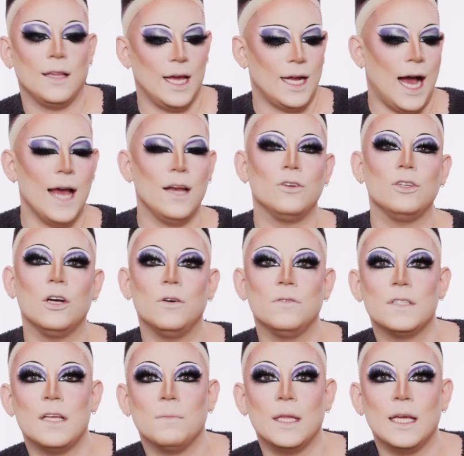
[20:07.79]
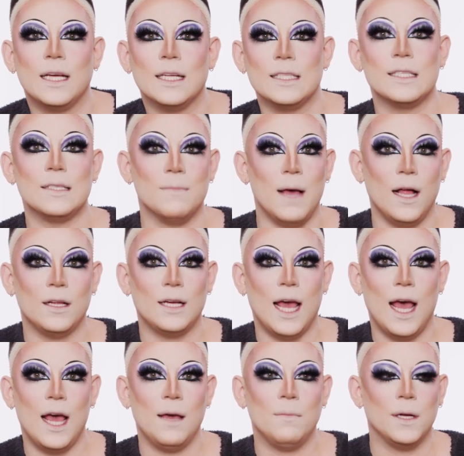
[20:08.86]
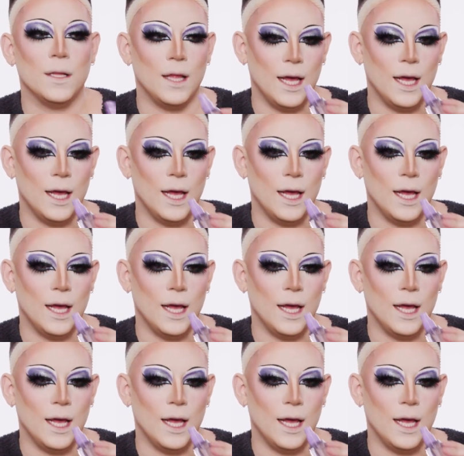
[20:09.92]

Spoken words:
Like, I don't know if something can smell gay, but